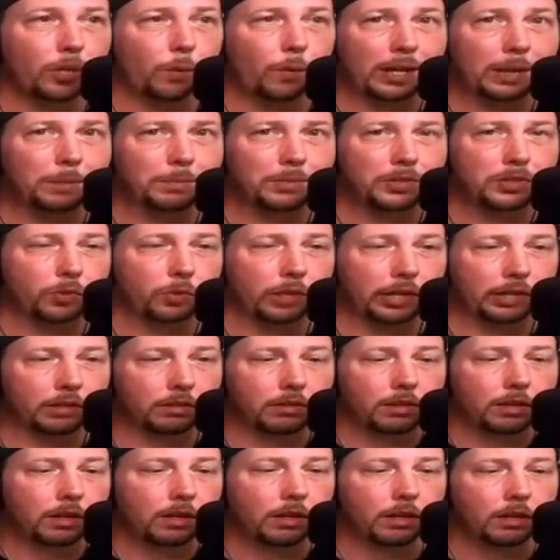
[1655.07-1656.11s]
in between,
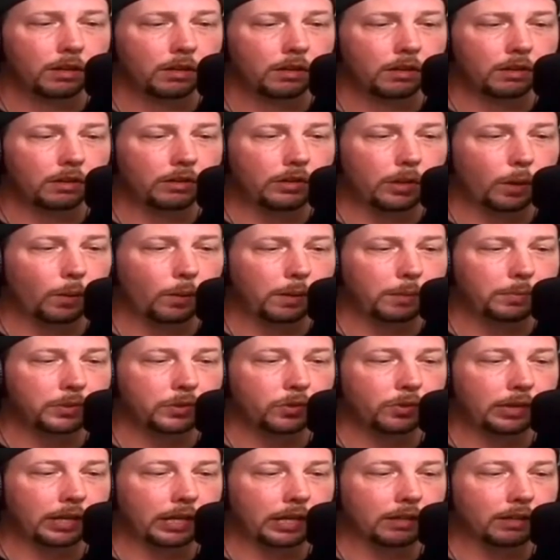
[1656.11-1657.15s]

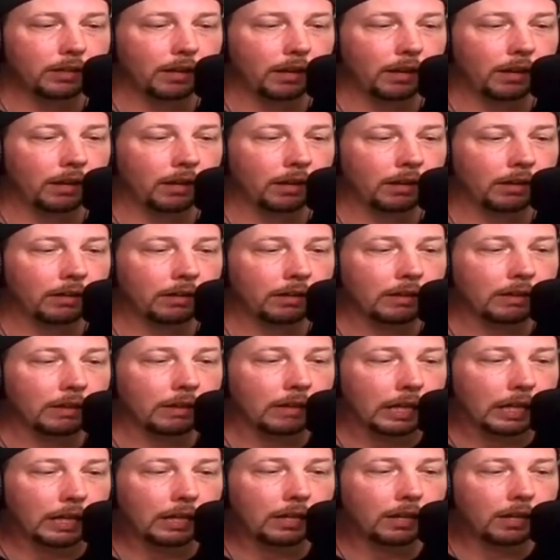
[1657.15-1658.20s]
and
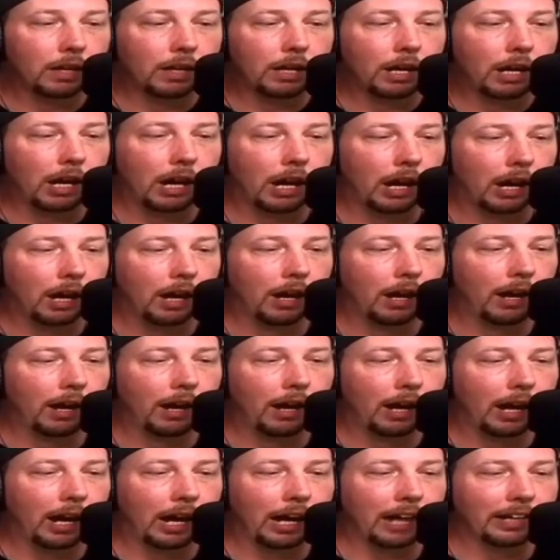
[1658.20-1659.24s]

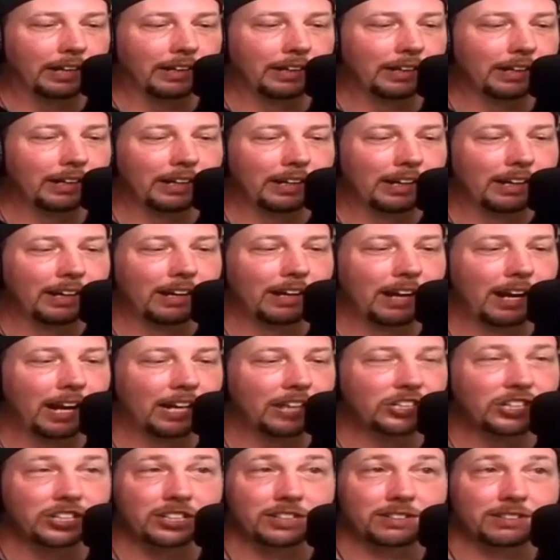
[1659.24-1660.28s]
I
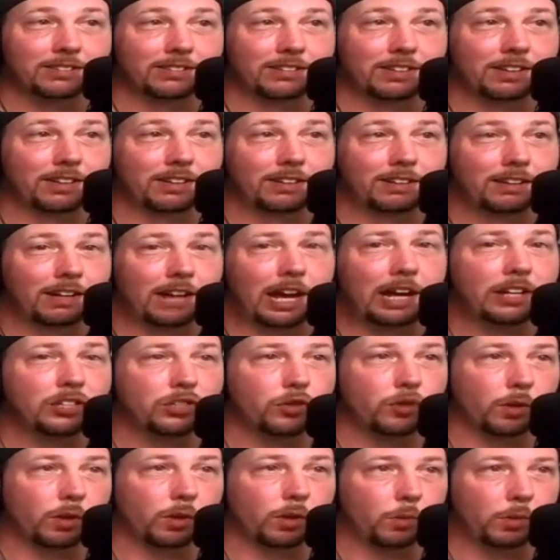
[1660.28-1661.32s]

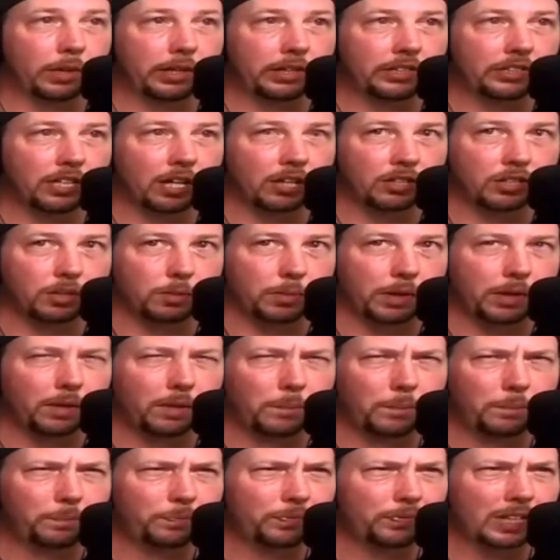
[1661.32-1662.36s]
enjoy what he talks about.
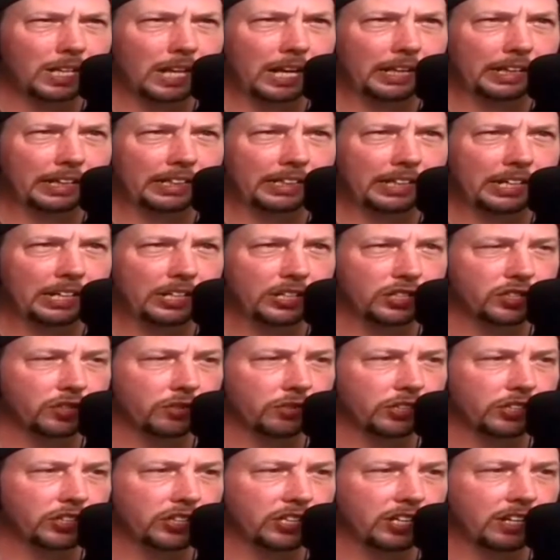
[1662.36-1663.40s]
I like the
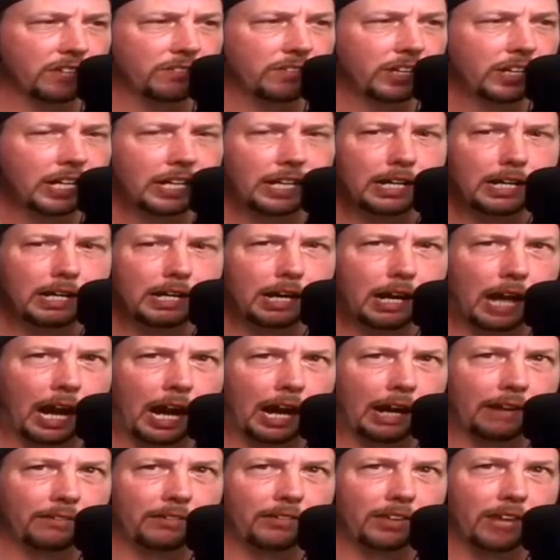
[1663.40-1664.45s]
history and stuff.
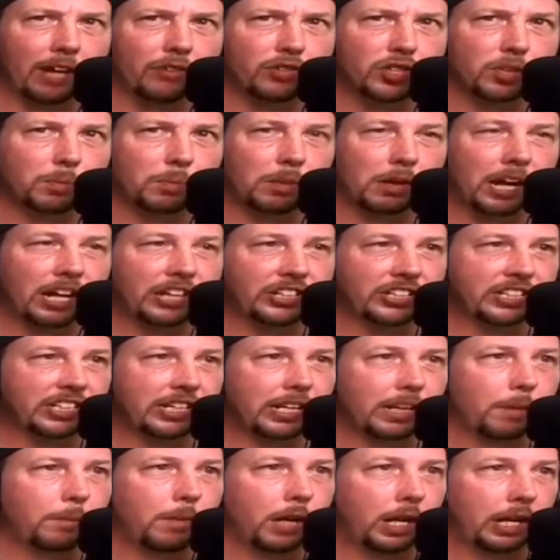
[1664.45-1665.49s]
I was surprised to
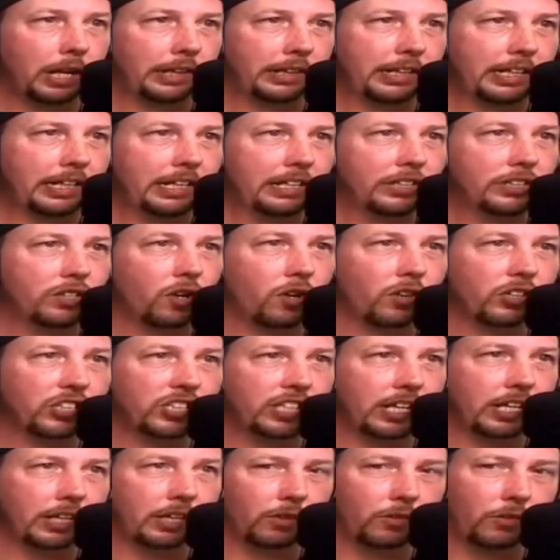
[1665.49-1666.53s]
see him on the Dark
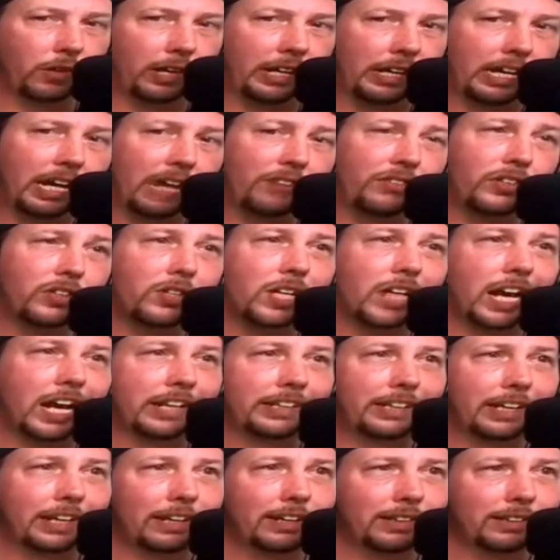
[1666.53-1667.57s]
Side of the Ring. Have you
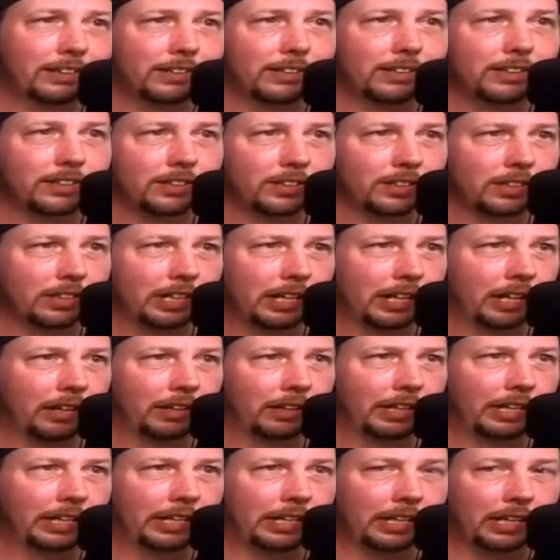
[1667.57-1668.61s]
caught that?
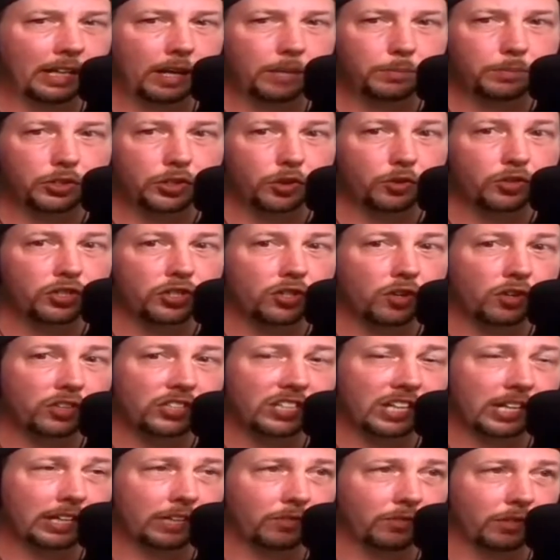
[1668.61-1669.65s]
Any of the episodes, Dark
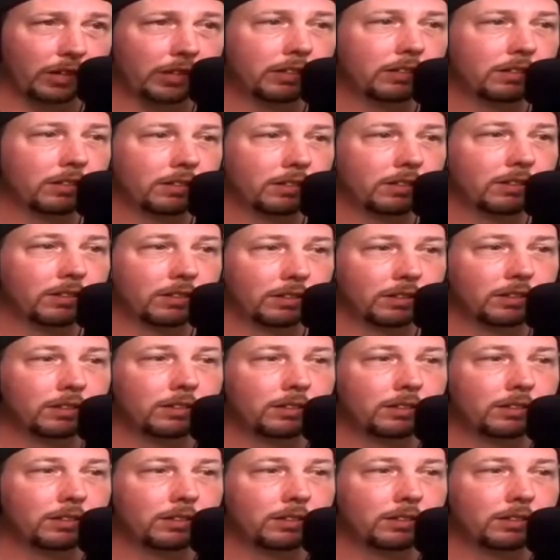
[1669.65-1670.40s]
Side of the Ring?